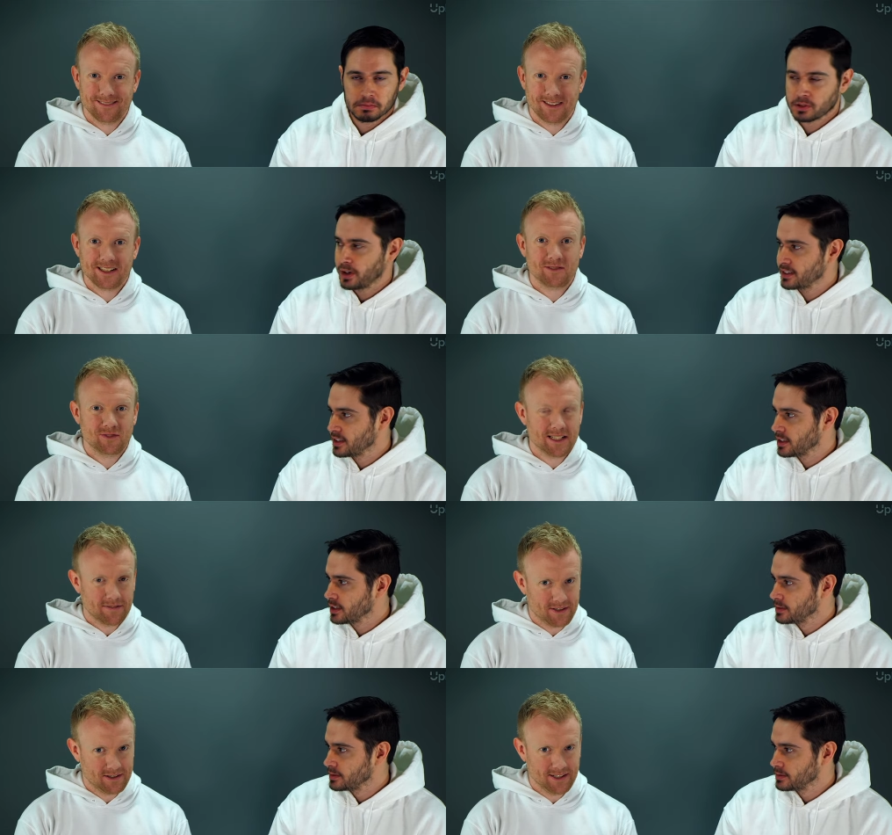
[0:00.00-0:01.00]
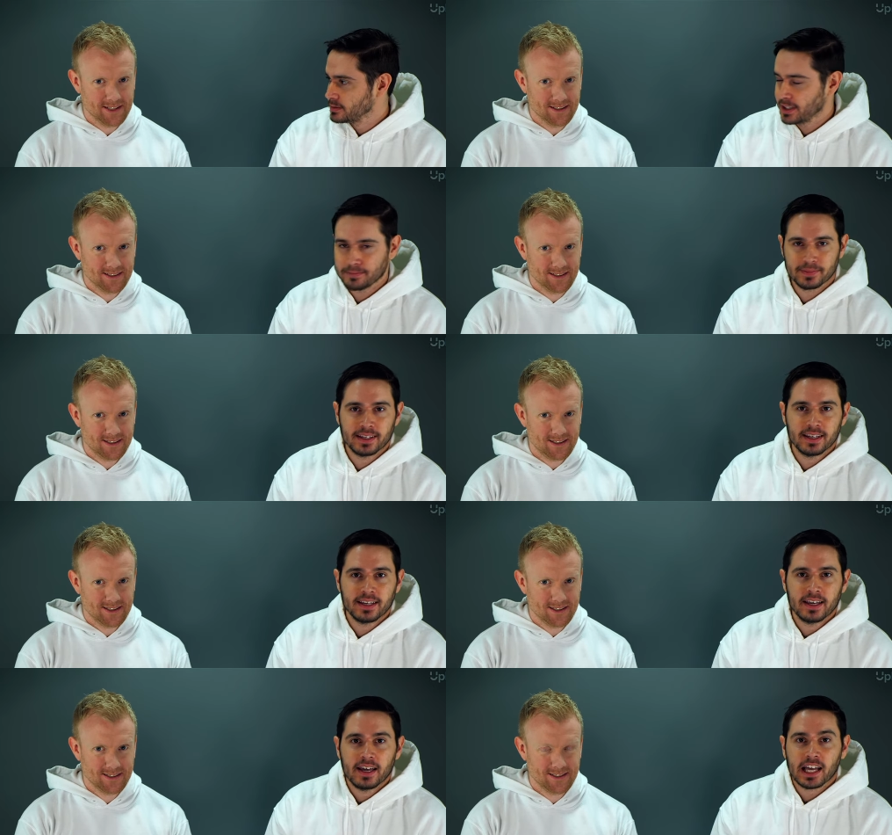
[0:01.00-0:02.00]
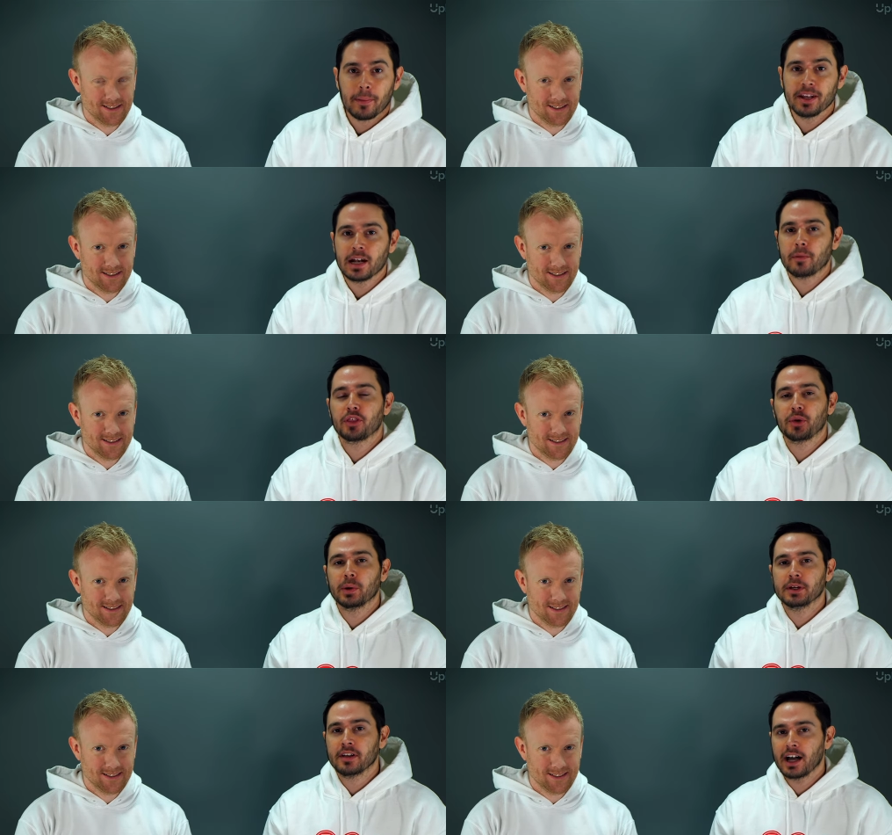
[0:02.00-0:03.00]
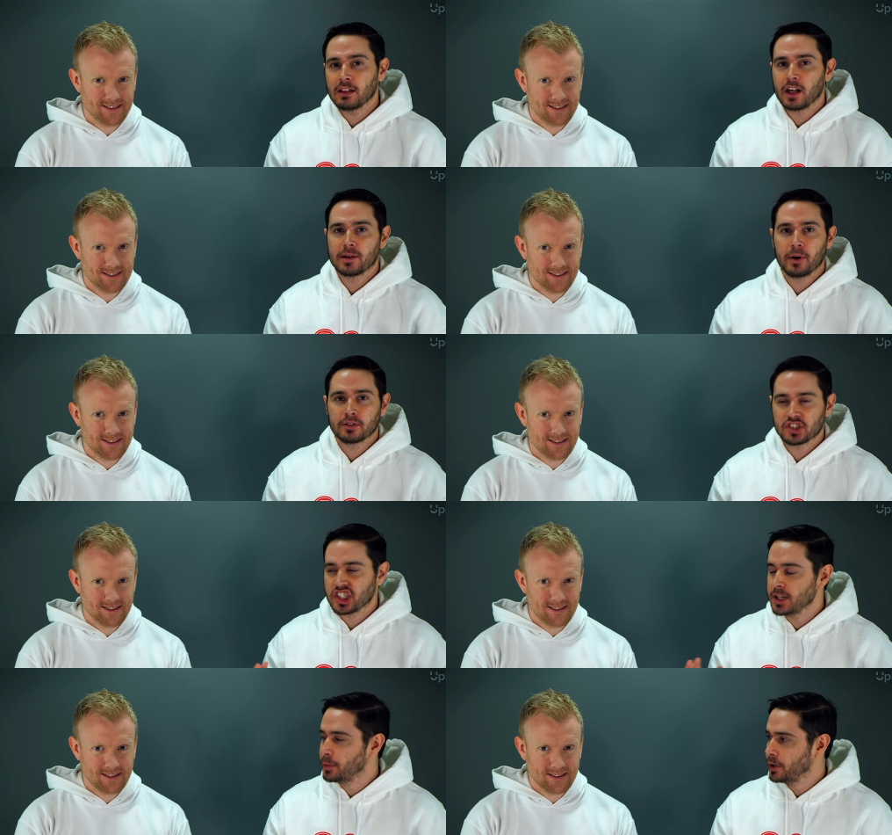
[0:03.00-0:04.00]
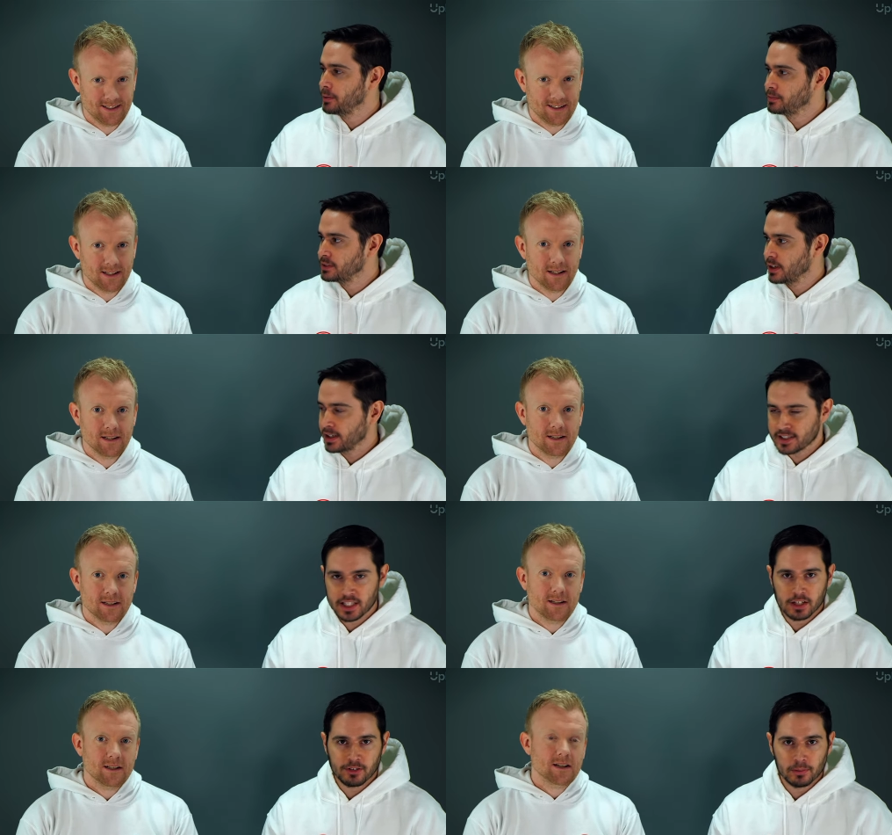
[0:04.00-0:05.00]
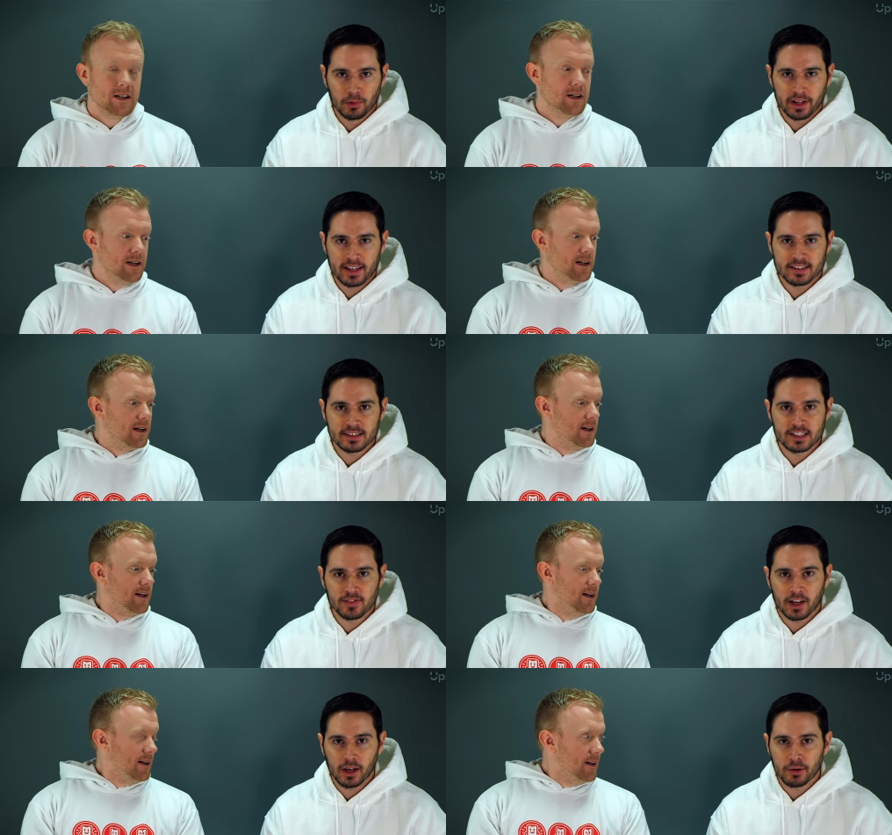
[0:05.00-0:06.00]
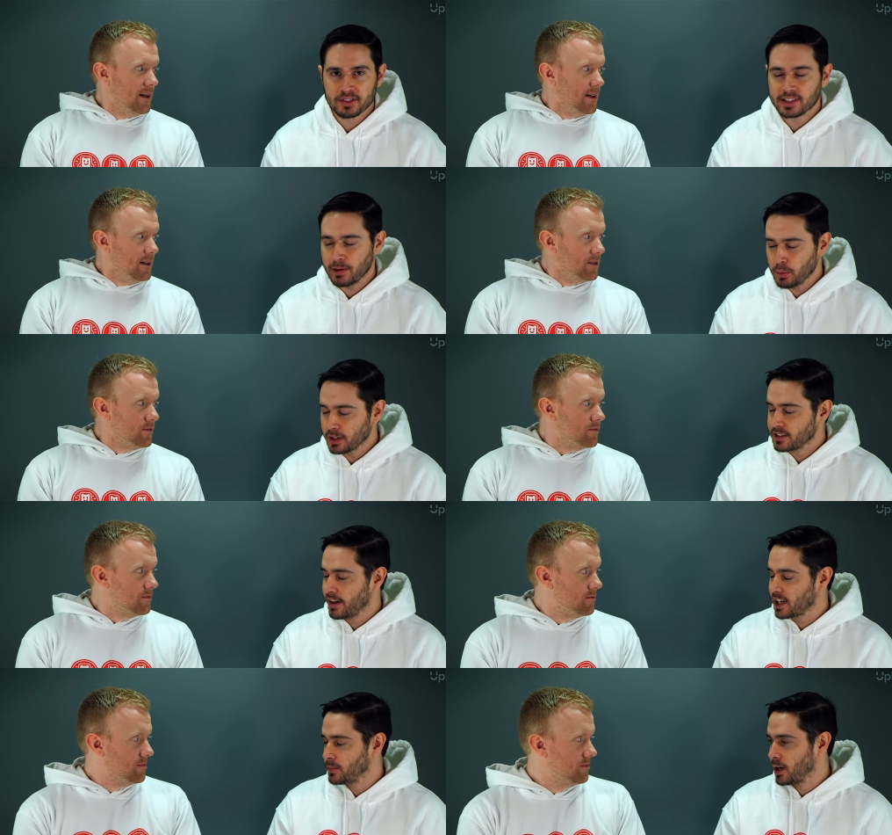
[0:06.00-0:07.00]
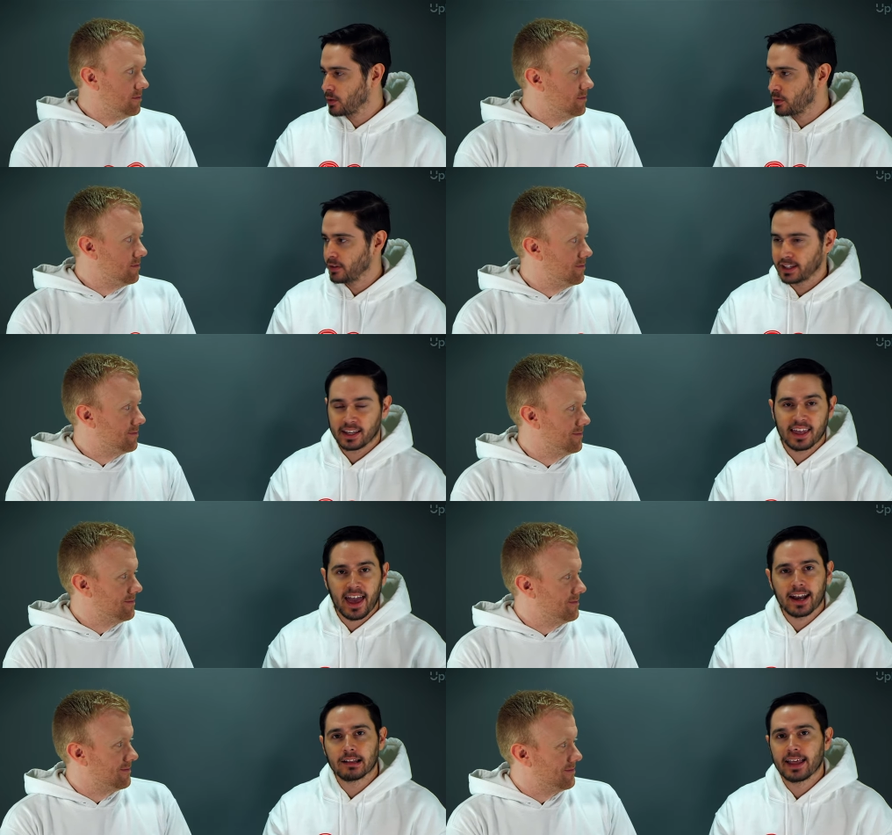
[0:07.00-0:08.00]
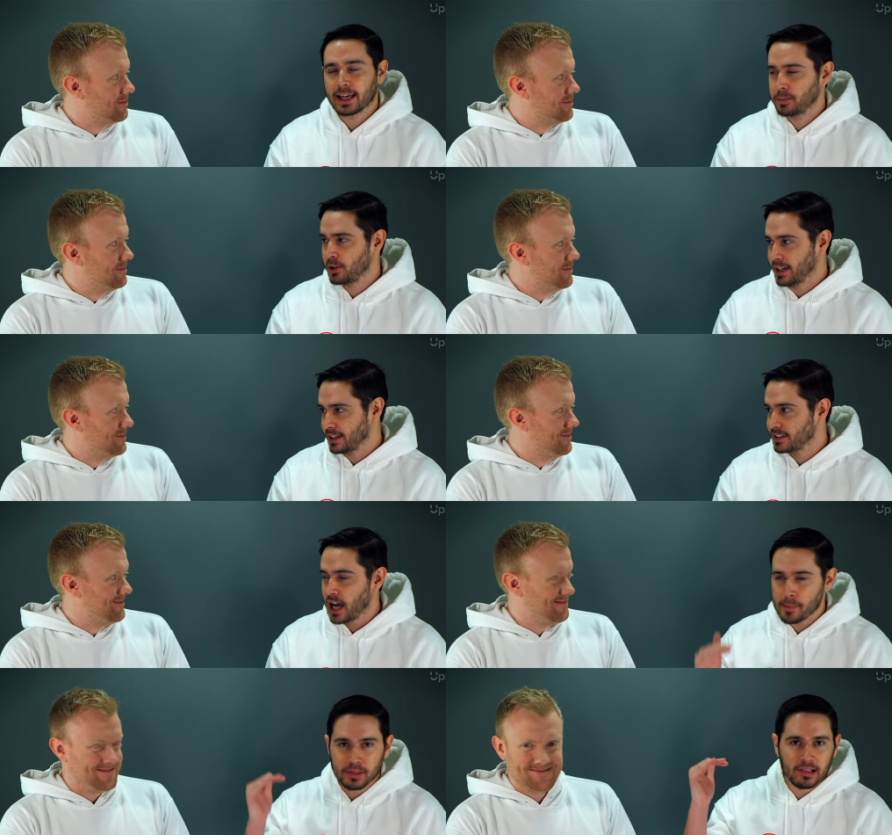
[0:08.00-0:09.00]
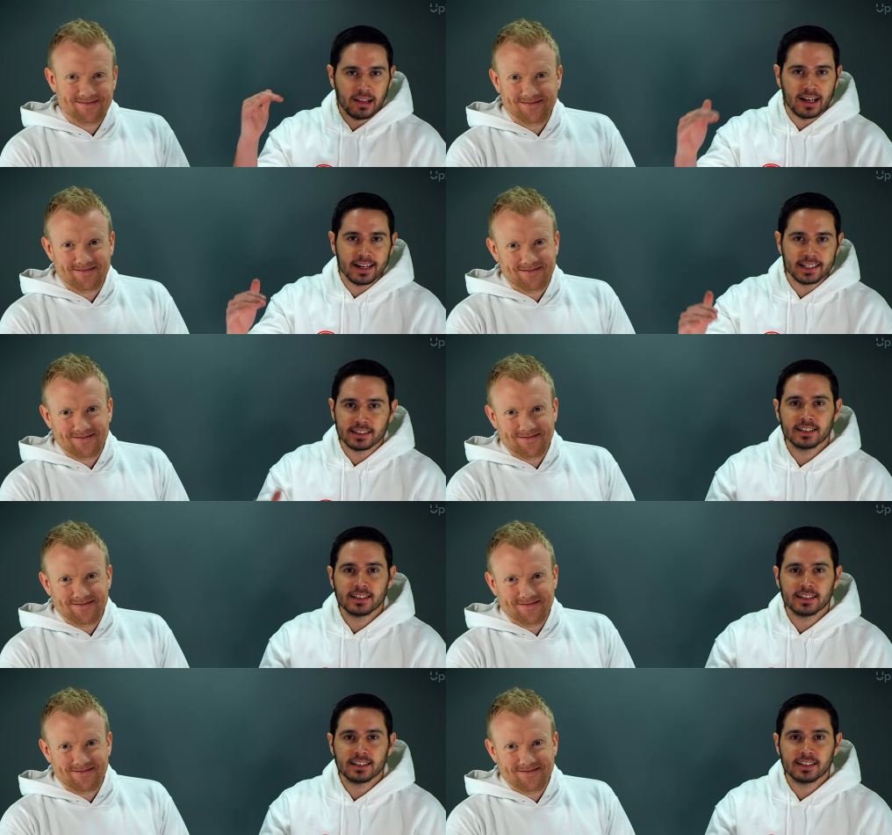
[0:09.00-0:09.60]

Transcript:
Speaker 1: Great deal. Definitely. Yep. Coming in number three, we talk a lot about cheaper uh, cell phone plans in these videos. Today we want to talk about like a Cadillac plan, top of the line,